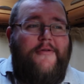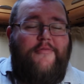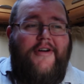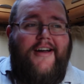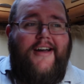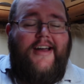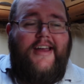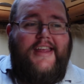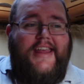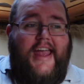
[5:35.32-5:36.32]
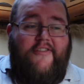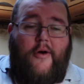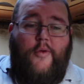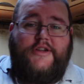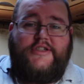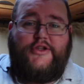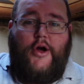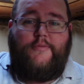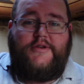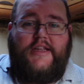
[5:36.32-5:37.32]
But yeah, if I want to
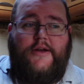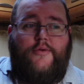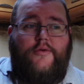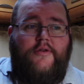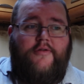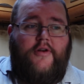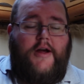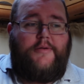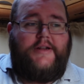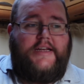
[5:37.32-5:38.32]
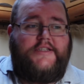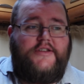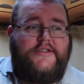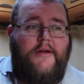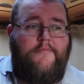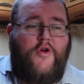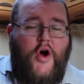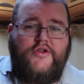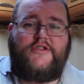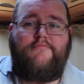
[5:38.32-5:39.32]
stop still for a couple of days, because
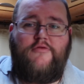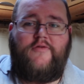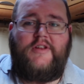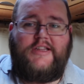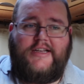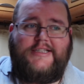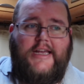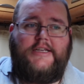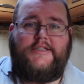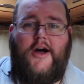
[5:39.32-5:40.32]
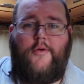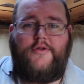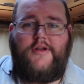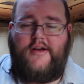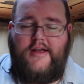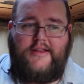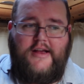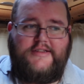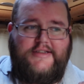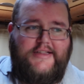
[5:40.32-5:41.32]
constant moving does take its toll on you. It
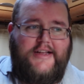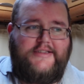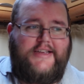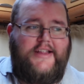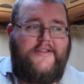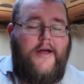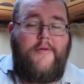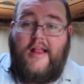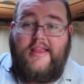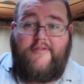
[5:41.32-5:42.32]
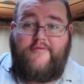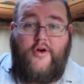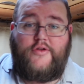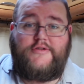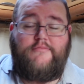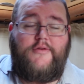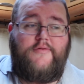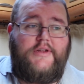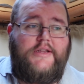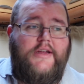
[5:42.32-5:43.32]
does get, I mean, I love constant
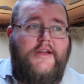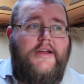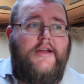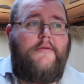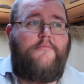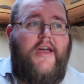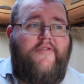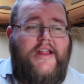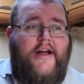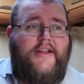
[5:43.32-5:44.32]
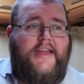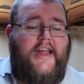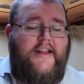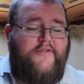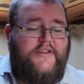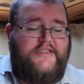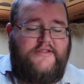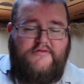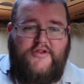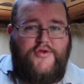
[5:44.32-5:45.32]
moving. But every now and again, every
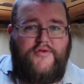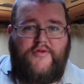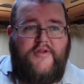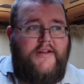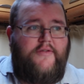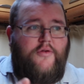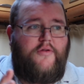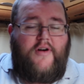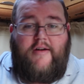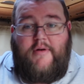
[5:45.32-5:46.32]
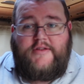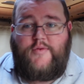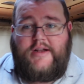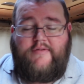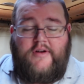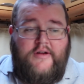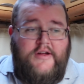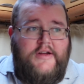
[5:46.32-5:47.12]
2, 3, 4, 5 months, whenever,